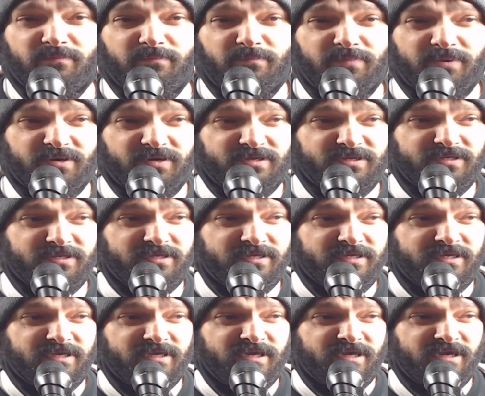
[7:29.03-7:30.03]
but
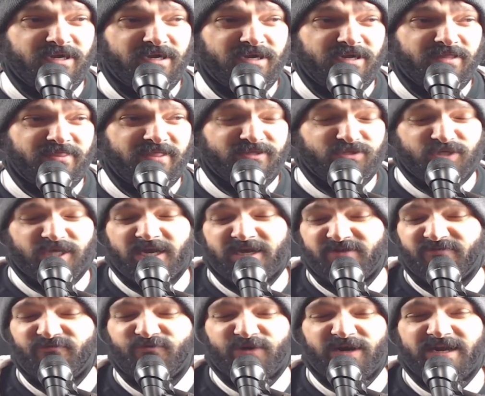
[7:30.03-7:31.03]
that's kind
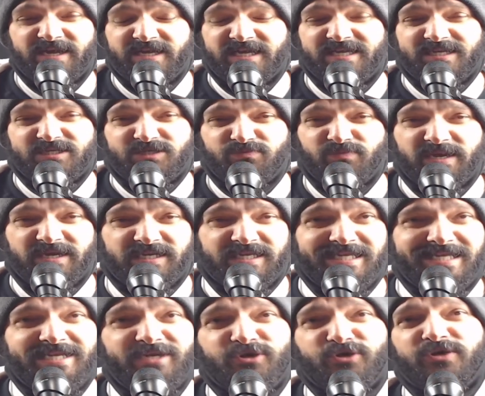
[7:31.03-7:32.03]
of what I expect
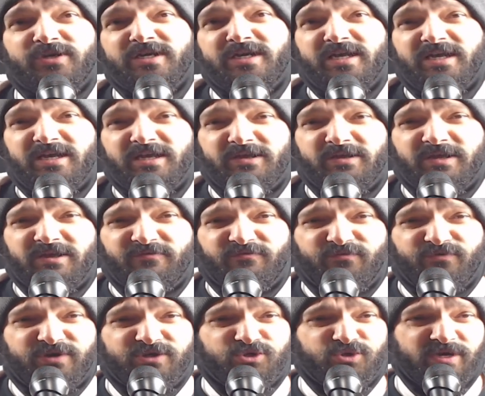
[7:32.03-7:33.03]
here. If
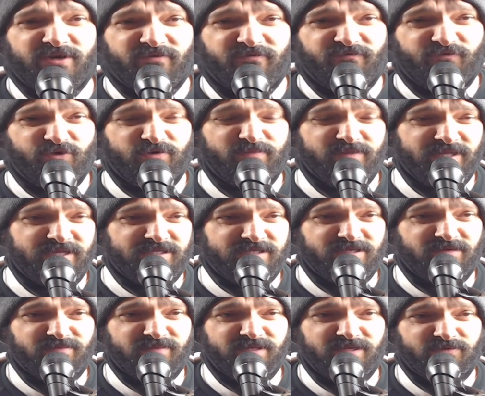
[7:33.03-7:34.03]
we try to formulate
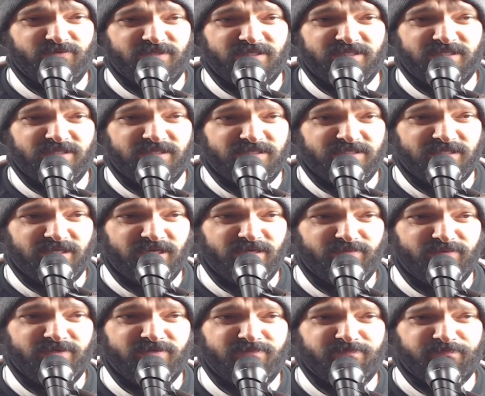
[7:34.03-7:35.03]
something with
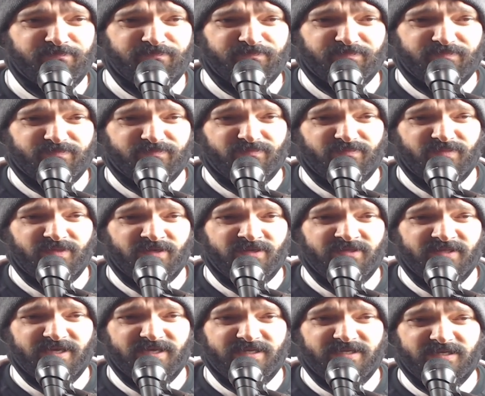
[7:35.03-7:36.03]
psilocybin
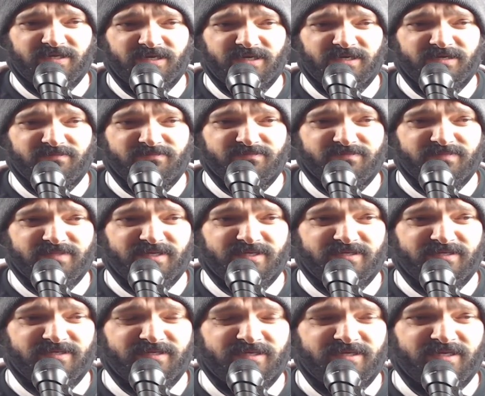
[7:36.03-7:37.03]

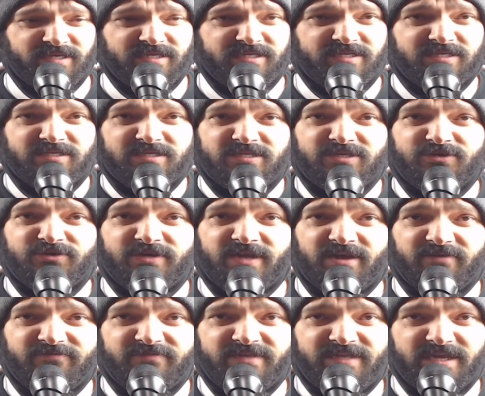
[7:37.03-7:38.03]
that is considered
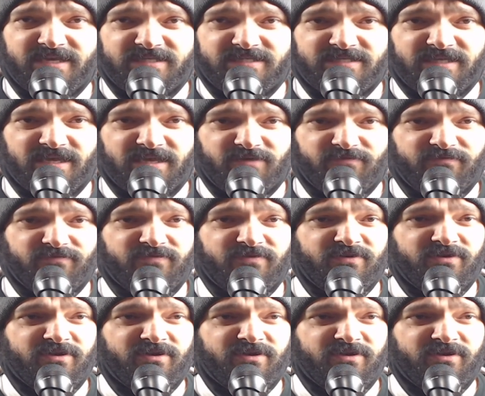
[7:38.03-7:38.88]
FDA safe